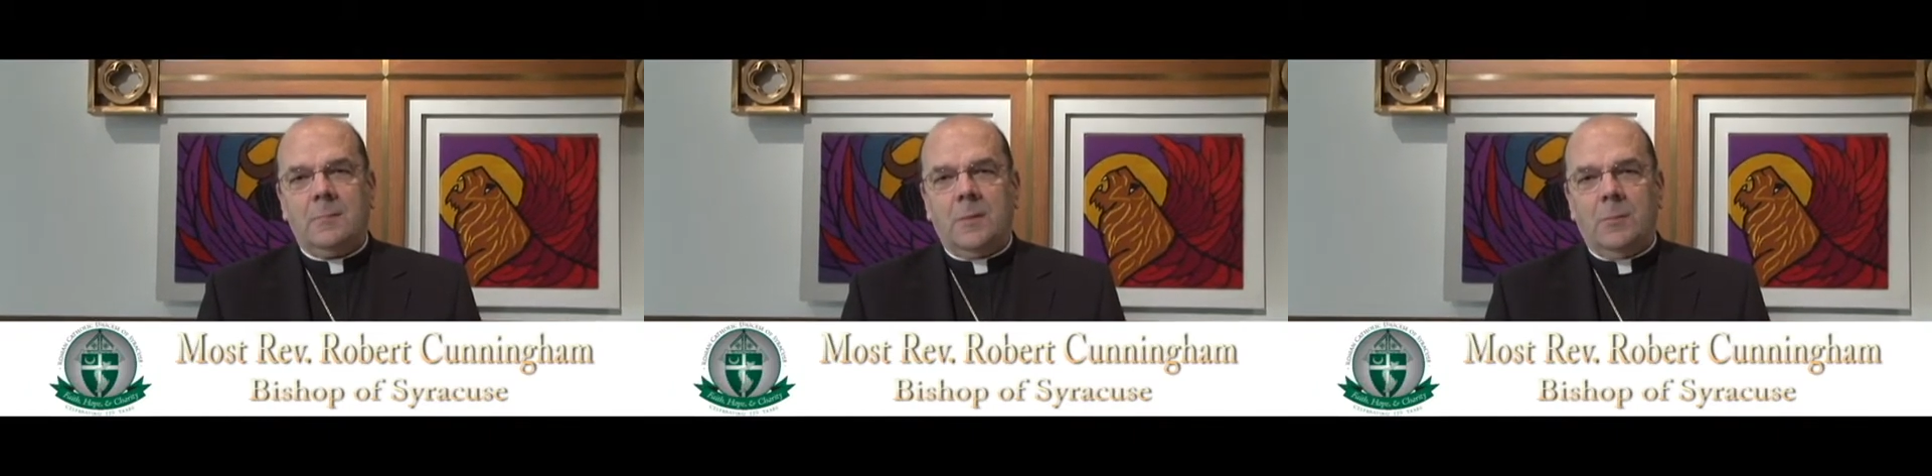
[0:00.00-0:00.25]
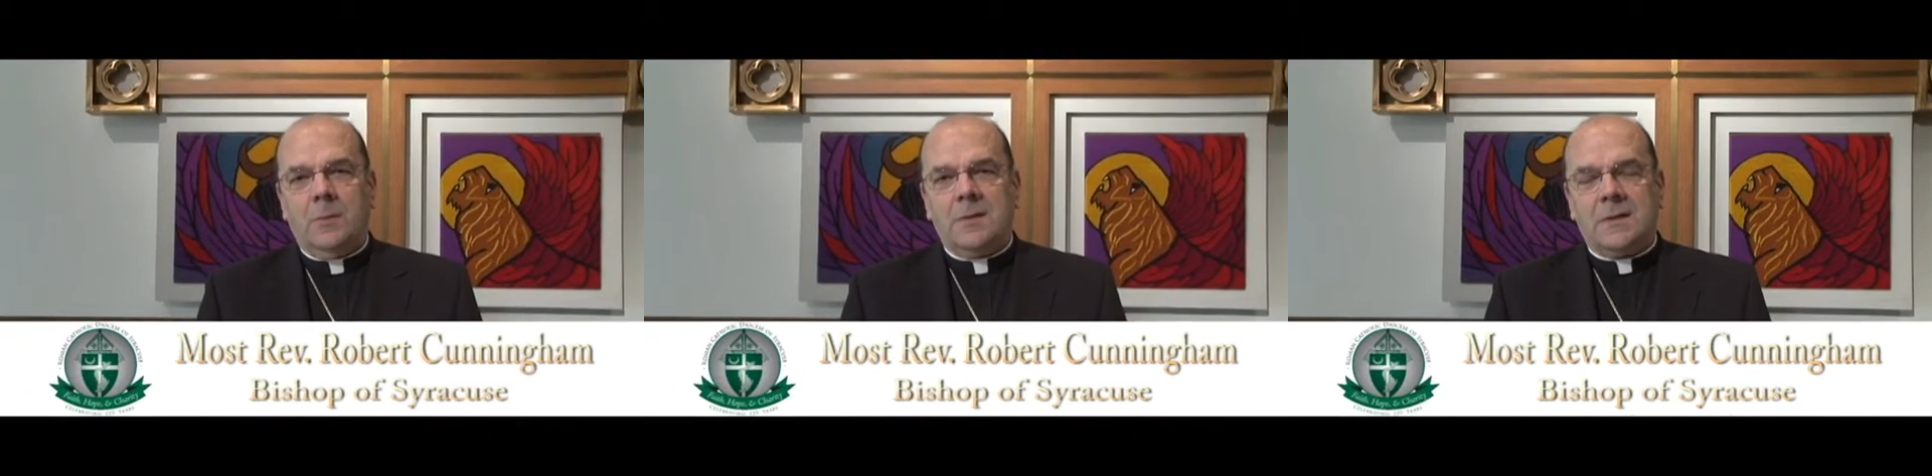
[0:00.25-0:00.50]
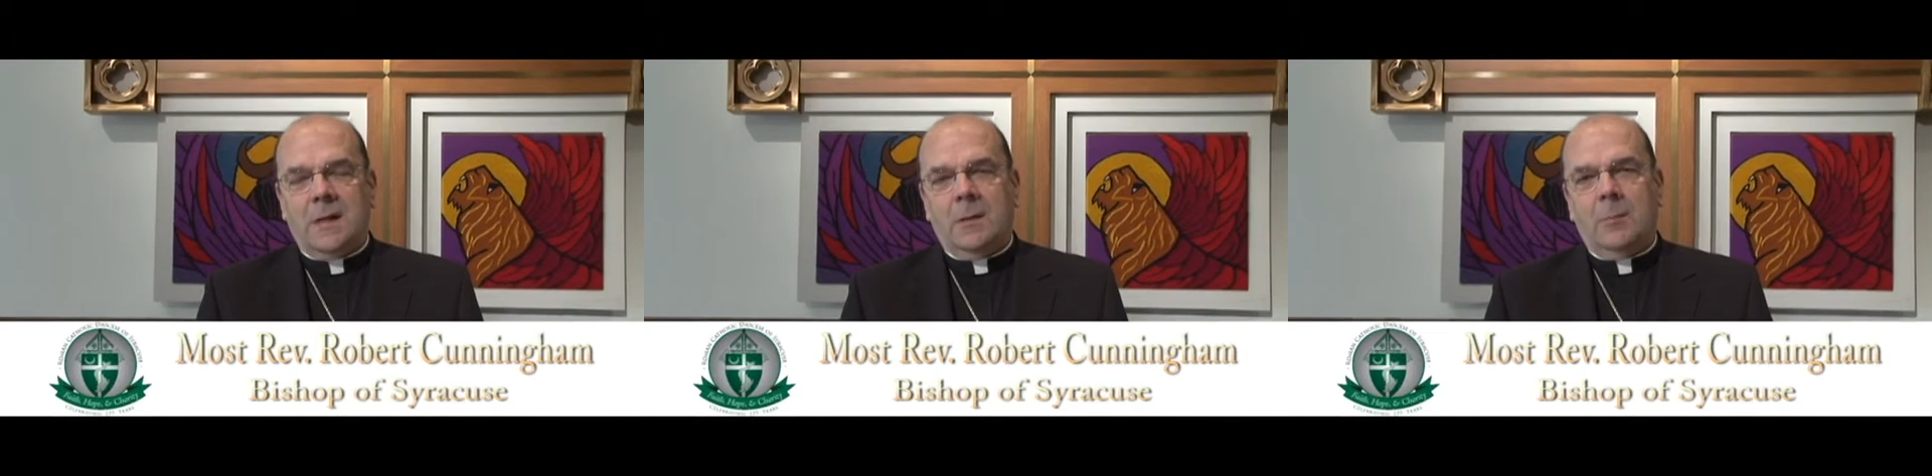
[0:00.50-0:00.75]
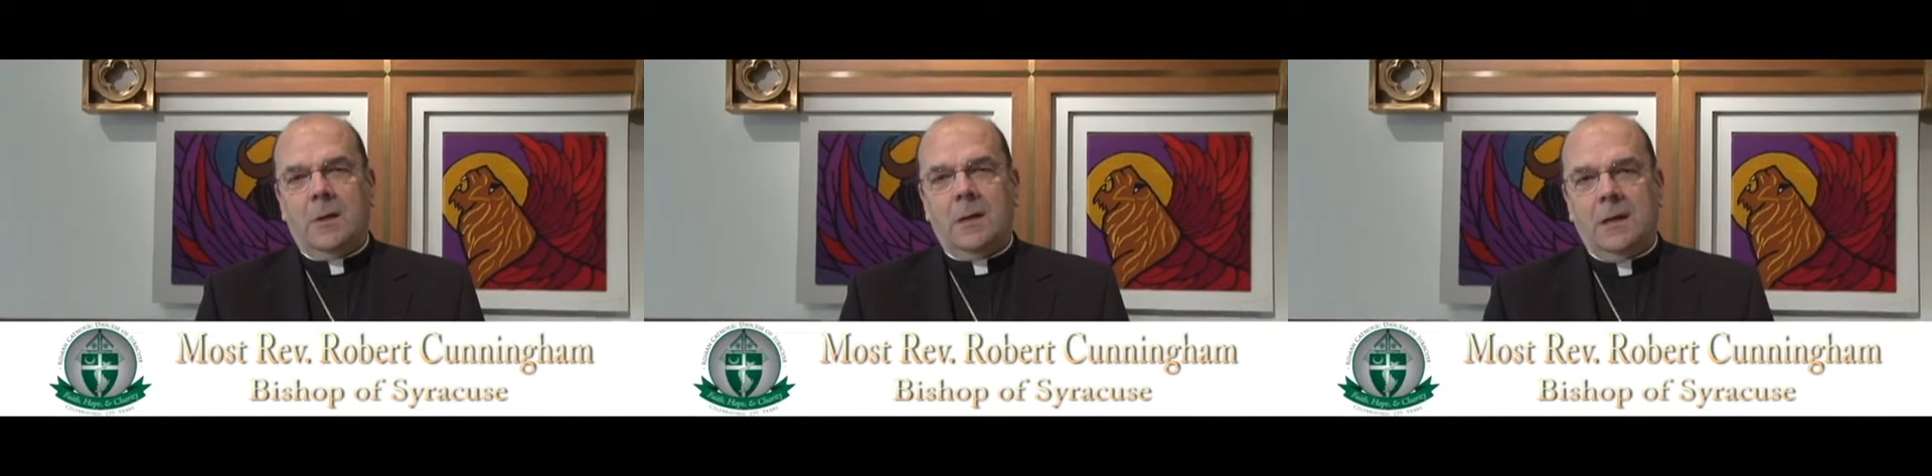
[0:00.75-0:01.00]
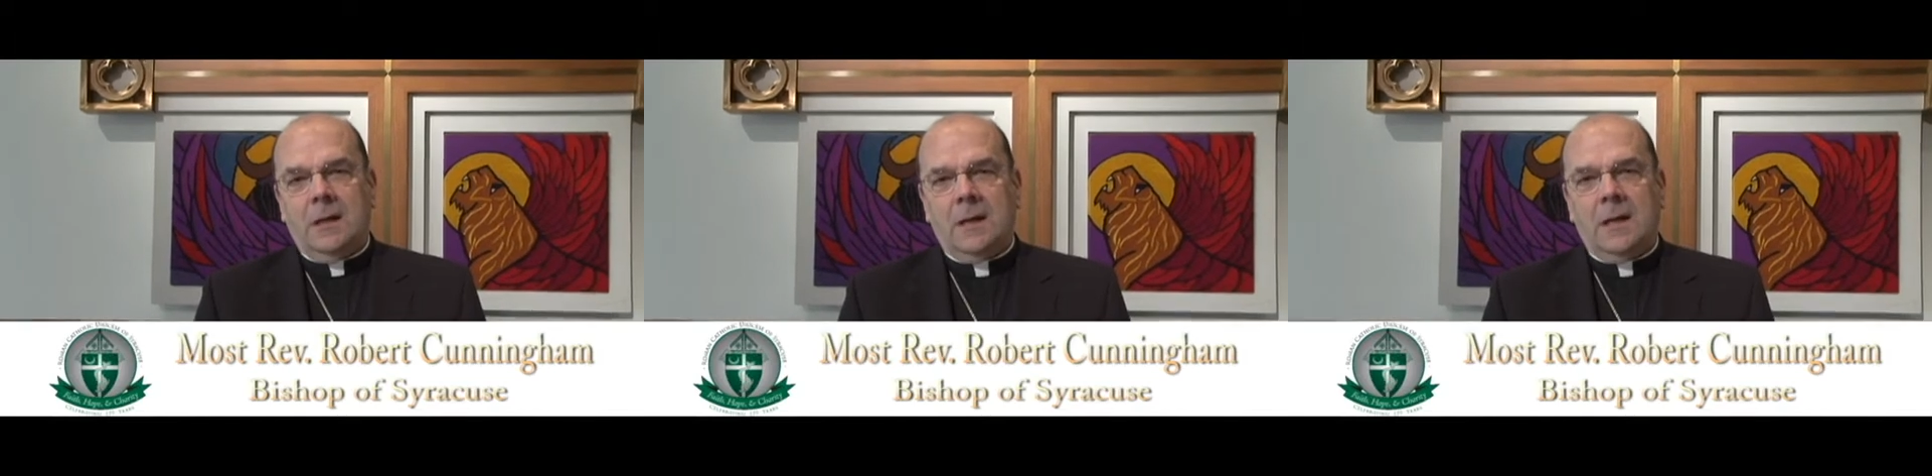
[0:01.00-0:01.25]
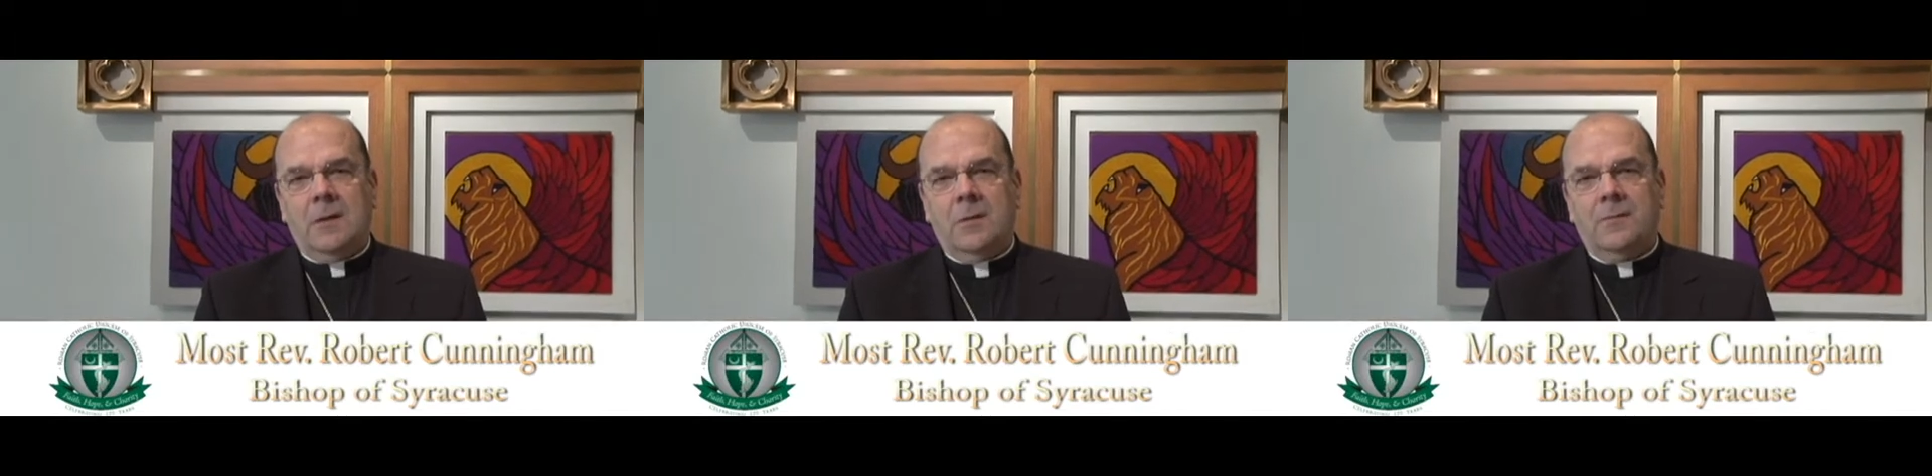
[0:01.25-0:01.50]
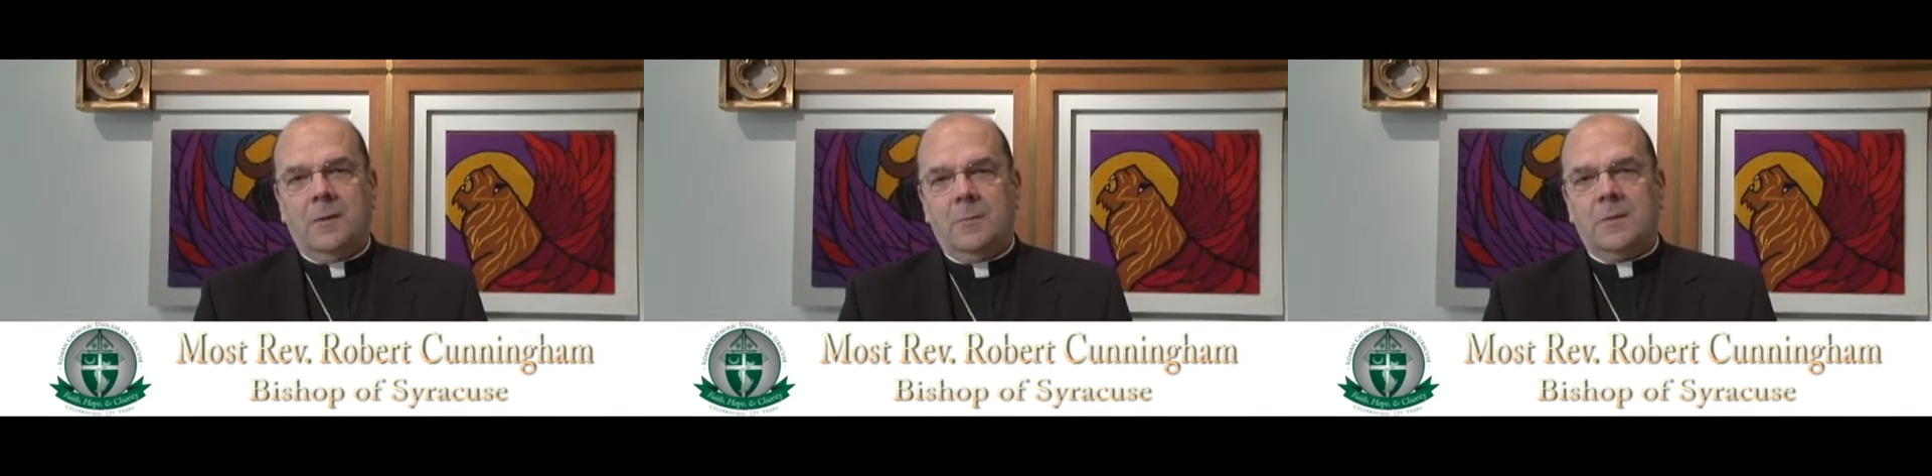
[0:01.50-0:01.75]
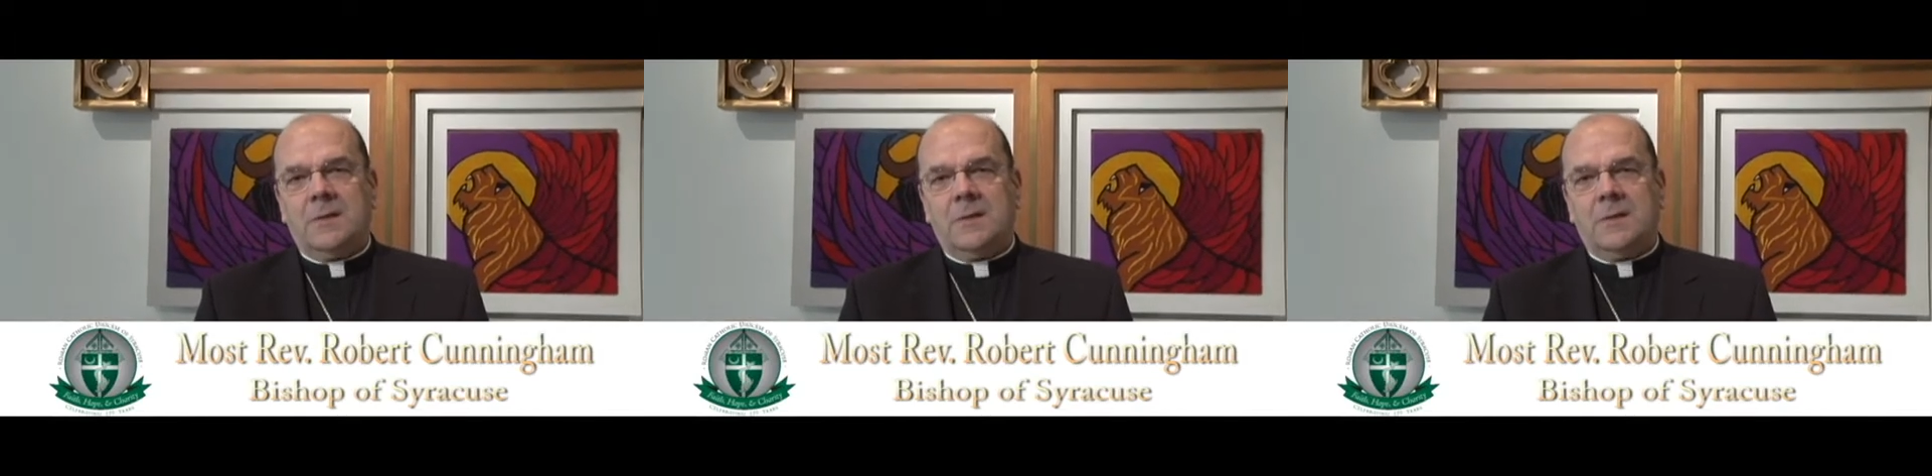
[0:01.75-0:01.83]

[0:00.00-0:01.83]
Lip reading: but we're celebrating it on November